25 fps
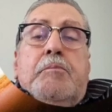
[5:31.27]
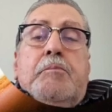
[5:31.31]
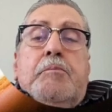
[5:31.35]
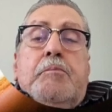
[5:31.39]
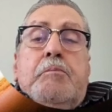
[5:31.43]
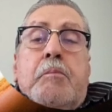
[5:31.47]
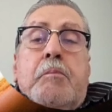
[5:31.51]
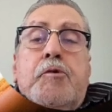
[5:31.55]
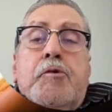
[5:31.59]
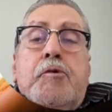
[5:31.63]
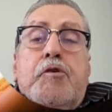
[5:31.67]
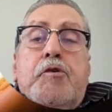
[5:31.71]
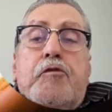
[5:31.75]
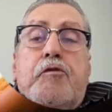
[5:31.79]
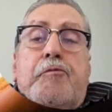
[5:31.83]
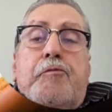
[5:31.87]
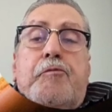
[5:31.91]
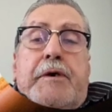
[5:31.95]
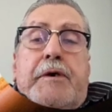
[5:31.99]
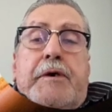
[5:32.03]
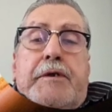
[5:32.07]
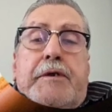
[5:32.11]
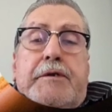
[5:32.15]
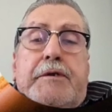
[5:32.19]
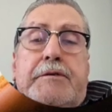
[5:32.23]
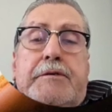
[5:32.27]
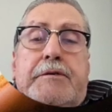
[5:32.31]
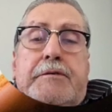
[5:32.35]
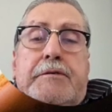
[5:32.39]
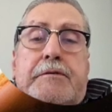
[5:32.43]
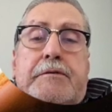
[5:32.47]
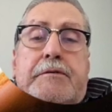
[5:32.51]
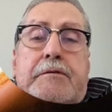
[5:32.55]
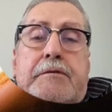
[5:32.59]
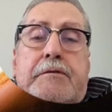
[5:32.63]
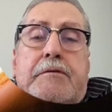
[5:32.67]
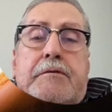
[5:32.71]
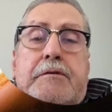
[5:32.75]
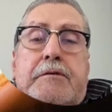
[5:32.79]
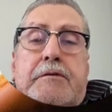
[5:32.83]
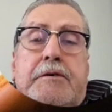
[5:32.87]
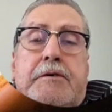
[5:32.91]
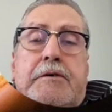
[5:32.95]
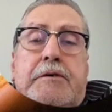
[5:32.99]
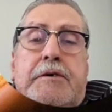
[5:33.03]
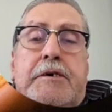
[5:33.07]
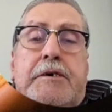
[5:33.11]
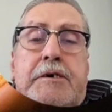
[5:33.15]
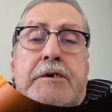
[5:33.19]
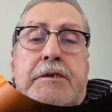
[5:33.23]
movement
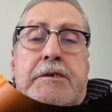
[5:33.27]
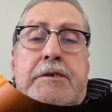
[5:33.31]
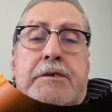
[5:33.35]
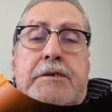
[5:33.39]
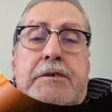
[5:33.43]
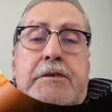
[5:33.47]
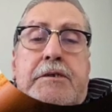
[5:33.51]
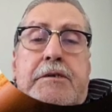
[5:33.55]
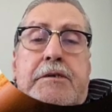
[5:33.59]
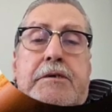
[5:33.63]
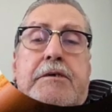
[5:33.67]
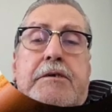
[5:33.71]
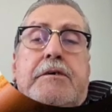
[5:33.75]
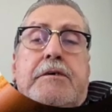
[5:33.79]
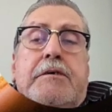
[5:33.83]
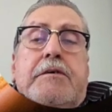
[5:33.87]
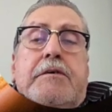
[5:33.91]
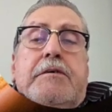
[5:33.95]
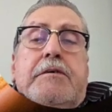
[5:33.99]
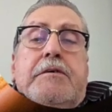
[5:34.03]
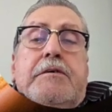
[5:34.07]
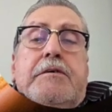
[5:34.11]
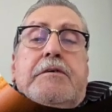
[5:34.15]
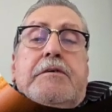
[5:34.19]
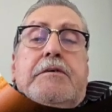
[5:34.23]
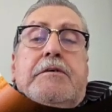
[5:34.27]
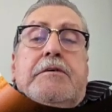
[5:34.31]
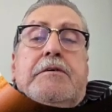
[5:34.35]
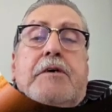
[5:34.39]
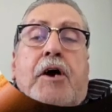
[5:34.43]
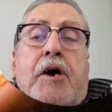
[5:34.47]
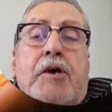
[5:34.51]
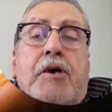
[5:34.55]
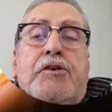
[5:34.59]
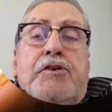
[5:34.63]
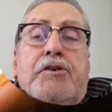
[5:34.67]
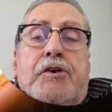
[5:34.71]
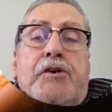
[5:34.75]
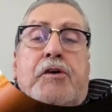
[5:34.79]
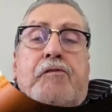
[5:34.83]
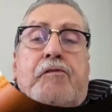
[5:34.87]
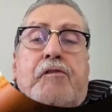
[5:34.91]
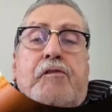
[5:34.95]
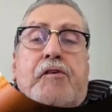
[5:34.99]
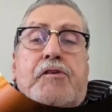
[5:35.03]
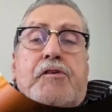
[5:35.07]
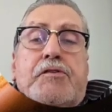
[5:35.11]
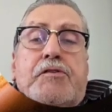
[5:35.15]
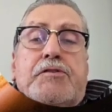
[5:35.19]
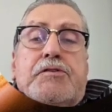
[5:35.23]
in our
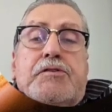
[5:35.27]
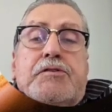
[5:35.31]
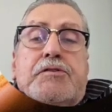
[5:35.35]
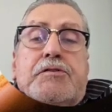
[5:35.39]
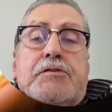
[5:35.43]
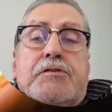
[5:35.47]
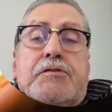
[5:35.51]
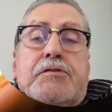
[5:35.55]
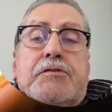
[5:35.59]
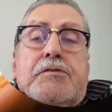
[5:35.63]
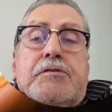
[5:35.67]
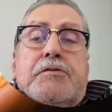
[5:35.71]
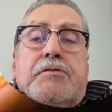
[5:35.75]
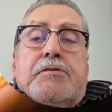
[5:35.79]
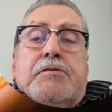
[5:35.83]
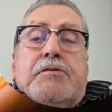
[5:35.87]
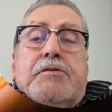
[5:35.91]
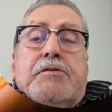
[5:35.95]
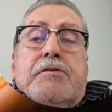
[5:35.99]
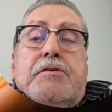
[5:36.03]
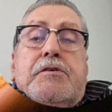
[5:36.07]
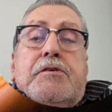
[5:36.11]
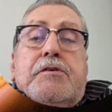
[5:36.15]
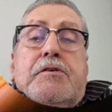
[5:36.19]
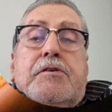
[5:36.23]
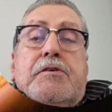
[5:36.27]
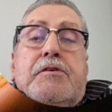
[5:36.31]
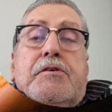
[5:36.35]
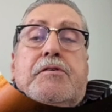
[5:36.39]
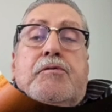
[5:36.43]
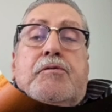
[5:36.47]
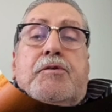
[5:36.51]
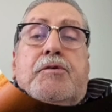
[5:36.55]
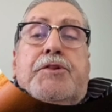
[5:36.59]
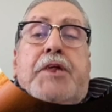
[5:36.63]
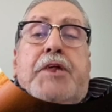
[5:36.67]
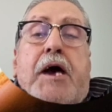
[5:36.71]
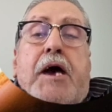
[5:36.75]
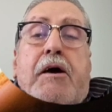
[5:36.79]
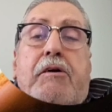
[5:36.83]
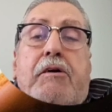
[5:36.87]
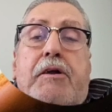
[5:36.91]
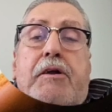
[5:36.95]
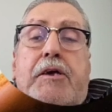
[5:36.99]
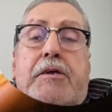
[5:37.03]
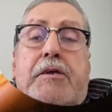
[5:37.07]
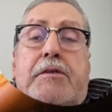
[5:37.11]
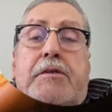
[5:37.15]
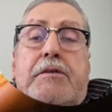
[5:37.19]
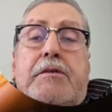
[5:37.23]
universe.
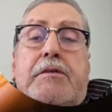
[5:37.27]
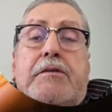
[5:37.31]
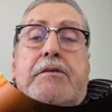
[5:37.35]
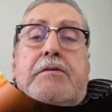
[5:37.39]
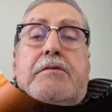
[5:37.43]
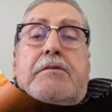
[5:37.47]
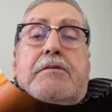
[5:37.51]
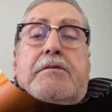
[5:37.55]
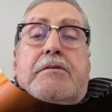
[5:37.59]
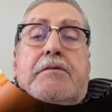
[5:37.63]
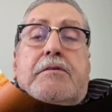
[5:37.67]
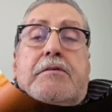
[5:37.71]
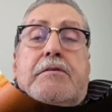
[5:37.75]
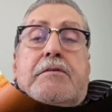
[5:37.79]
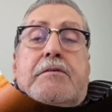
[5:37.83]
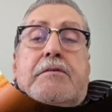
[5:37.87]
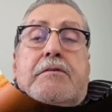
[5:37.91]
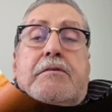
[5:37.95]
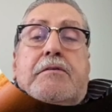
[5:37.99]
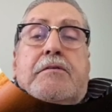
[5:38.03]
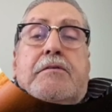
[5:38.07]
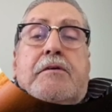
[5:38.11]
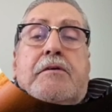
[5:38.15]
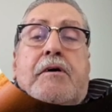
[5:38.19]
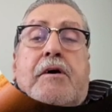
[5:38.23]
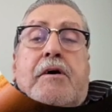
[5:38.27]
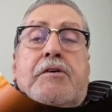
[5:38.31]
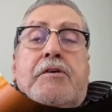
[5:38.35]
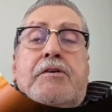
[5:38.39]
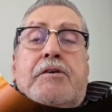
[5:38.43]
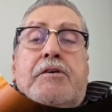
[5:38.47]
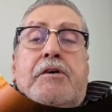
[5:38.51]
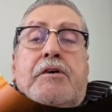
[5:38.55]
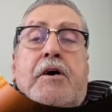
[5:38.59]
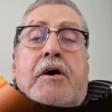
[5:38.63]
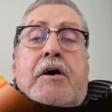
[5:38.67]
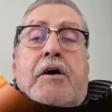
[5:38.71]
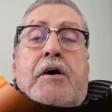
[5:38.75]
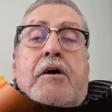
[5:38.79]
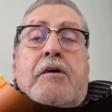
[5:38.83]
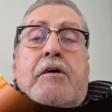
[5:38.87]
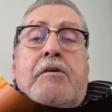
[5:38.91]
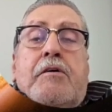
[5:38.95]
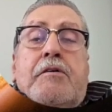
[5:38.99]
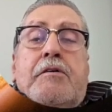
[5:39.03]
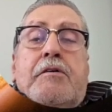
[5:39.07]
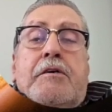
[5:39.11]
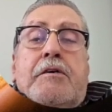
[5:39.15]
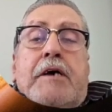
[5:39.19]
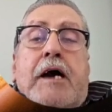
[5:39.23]
Without it,
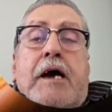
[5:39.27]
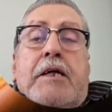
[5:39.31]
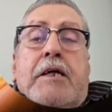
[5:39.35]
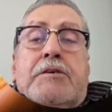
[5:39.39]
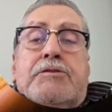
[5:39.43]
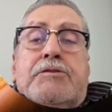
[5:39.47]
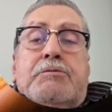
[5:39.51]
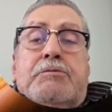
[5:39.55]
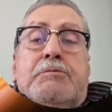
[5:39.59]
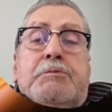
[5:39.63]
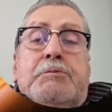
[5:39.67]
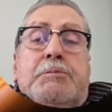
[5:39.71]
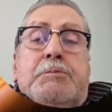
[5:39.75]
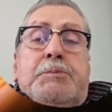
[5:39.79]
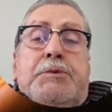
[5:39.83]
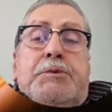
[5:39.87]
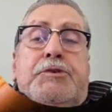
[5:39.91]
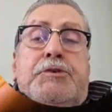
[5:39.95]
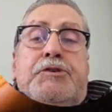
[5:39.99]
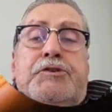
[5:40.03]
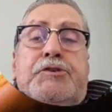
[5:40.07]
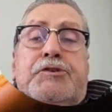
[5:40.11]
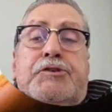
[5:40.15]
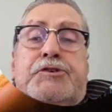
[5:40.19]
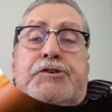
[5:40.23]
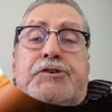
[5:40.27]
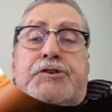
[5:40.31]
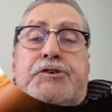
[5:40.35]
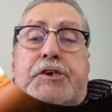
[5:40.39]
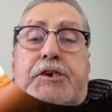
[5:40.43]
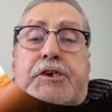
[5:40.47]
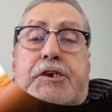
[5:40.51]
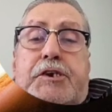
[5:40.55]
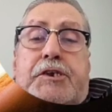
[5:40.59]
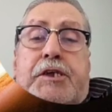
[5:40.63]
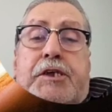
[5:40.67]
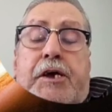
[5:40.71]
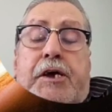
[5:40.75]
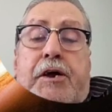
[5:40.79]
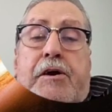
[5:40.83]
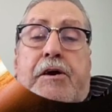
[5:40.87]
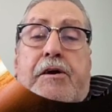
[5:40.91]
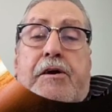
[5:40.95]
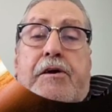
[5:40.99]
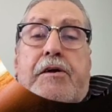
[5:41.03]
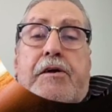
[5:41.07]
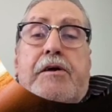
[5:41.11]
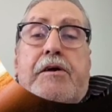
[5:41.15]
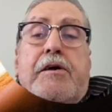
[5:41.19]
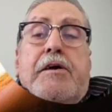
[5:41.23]
our galaxy would be just sitting
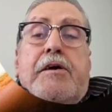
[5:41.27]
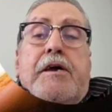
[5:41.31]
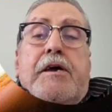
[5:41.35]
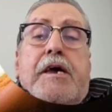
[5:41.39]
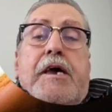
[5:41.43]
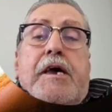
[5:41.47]
there,